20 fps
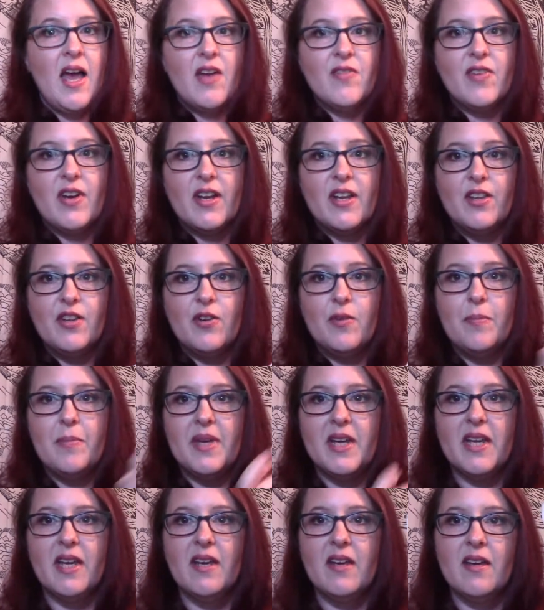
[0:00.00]
got a little
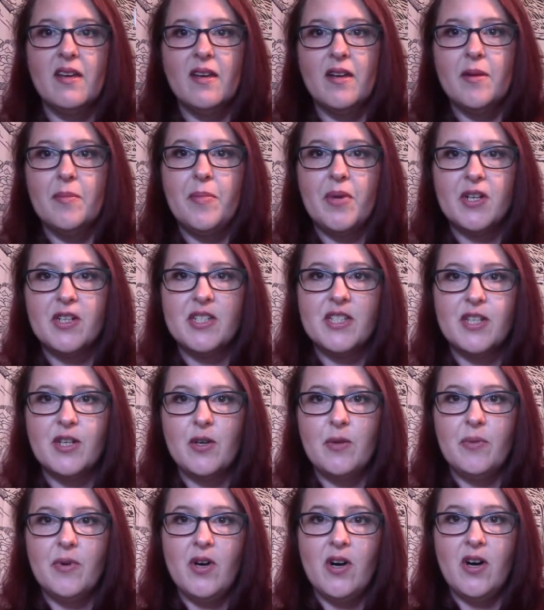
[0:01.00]
mini Barnes &
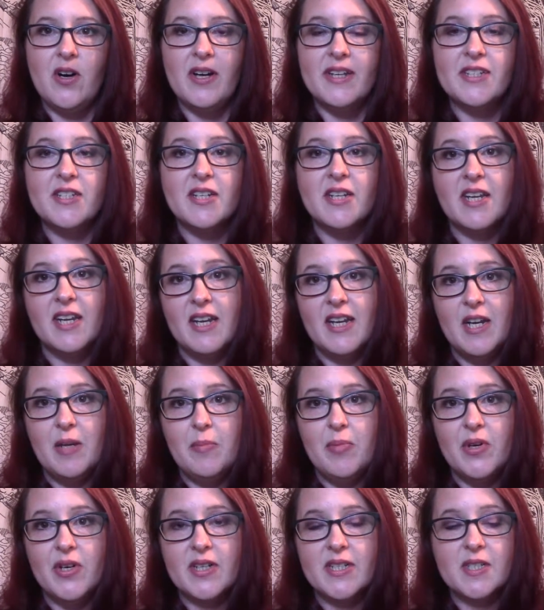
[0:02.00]
Noble haul. I didn't get any
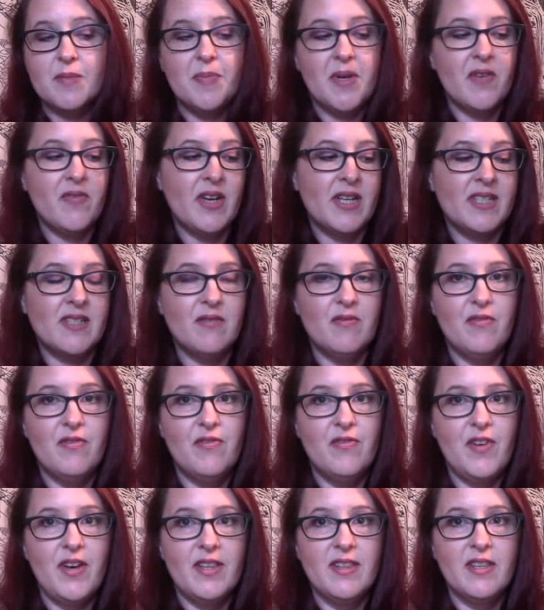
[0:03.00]
books, but I've got some
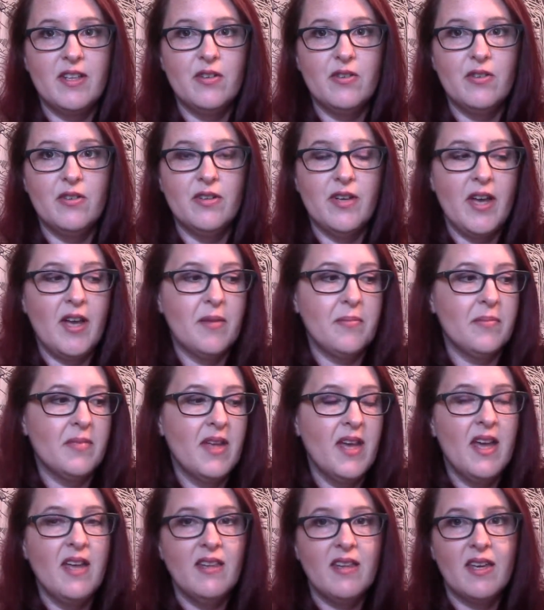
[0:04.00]
fun little
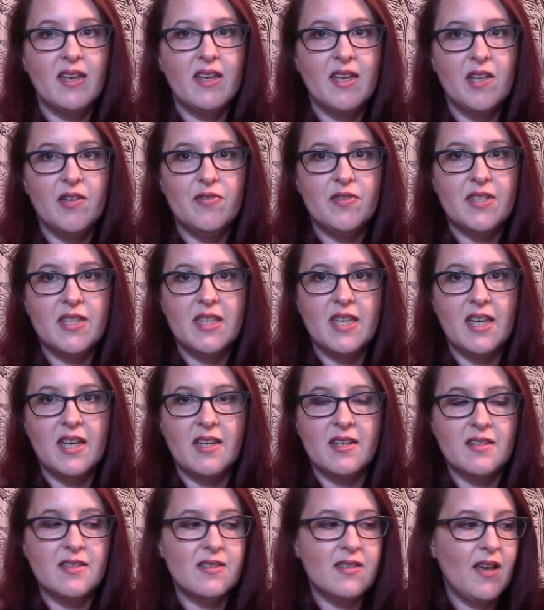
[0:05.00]
like gift
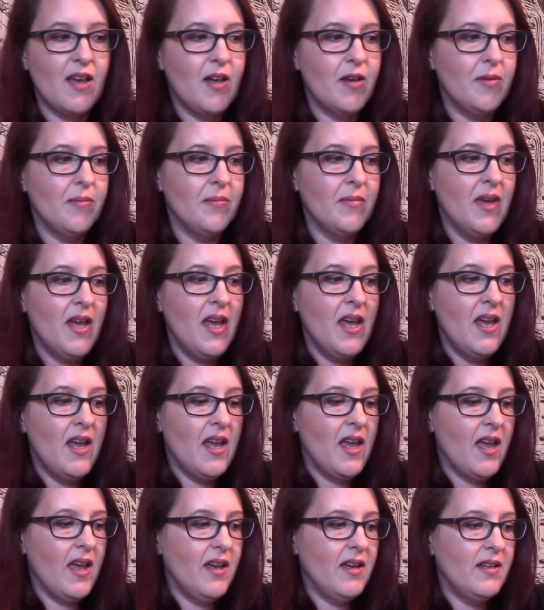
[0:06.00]
things and
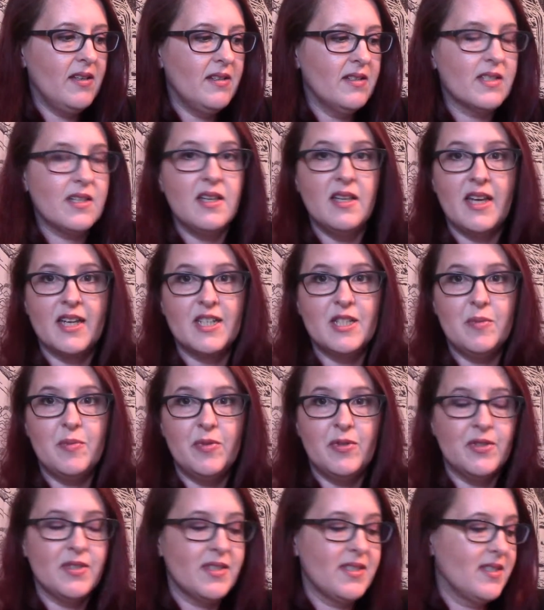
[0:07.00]

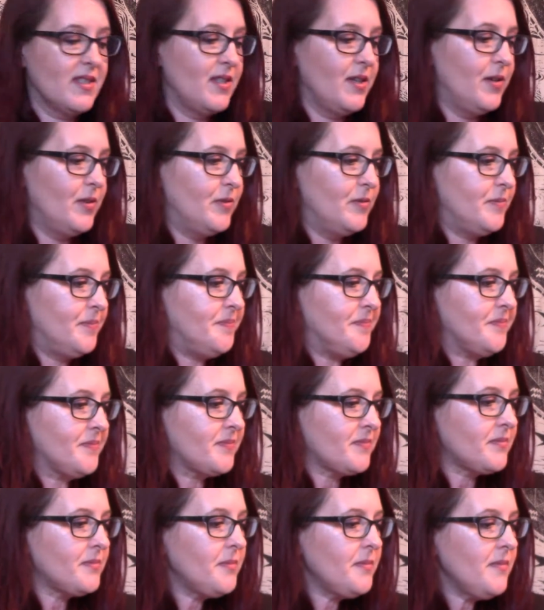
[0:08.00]
collectibles. So.
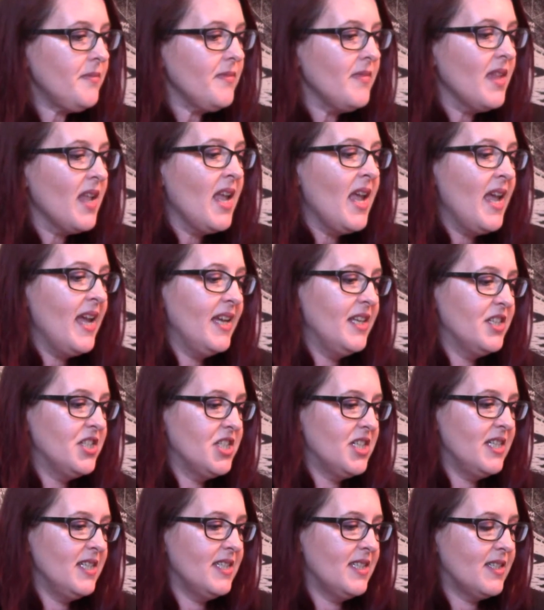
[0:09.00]
And
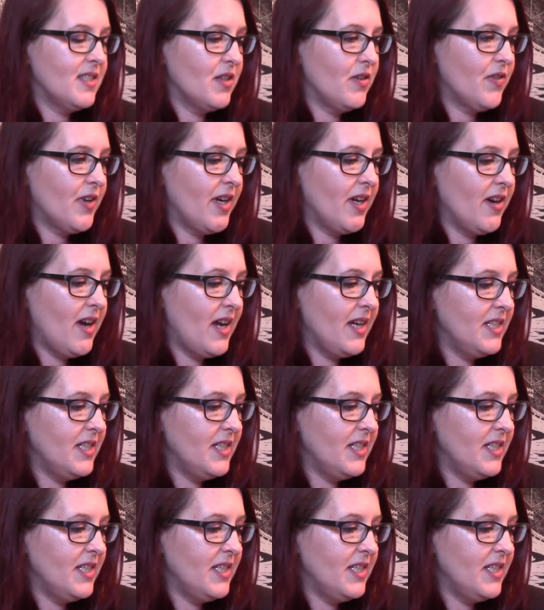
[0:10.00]
Cheese is over here. Hi,